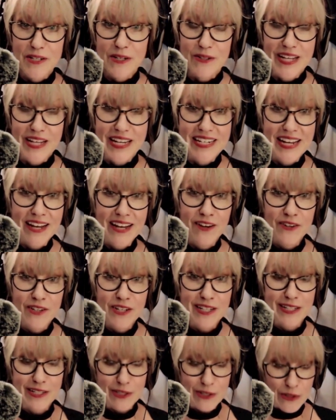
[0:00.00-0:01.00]
lie down.
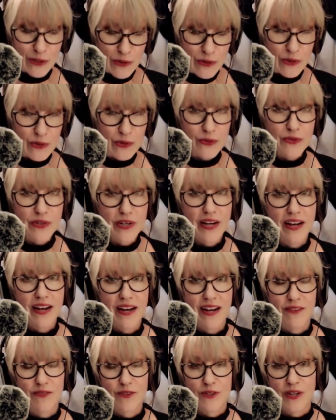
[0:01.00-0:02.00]
You
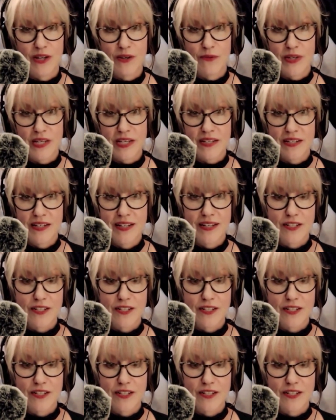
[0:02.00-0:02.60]
have a great week.